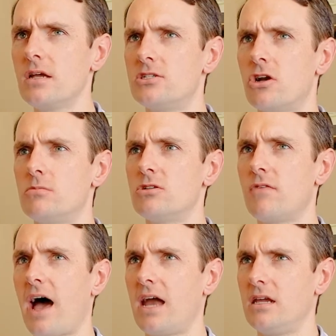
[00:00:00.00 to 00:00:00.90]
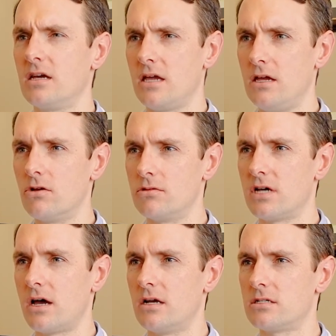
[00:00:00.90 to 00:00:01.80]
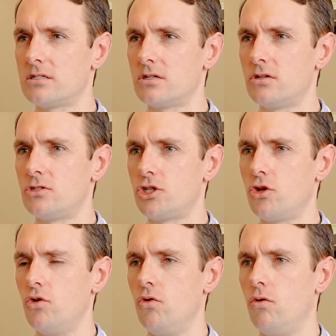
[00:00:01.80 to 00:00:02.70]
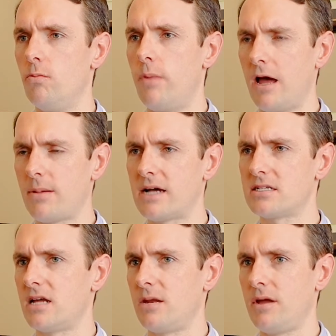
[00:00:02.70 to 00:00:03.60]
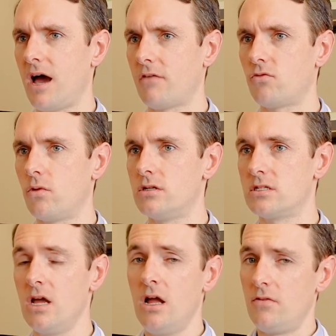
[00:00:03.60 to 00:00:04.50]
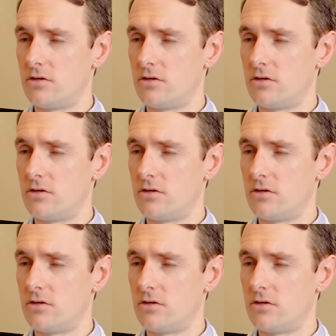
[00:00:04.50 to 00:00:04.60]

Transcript: In terms of adding a keto diet to bypass anatomy afterwards,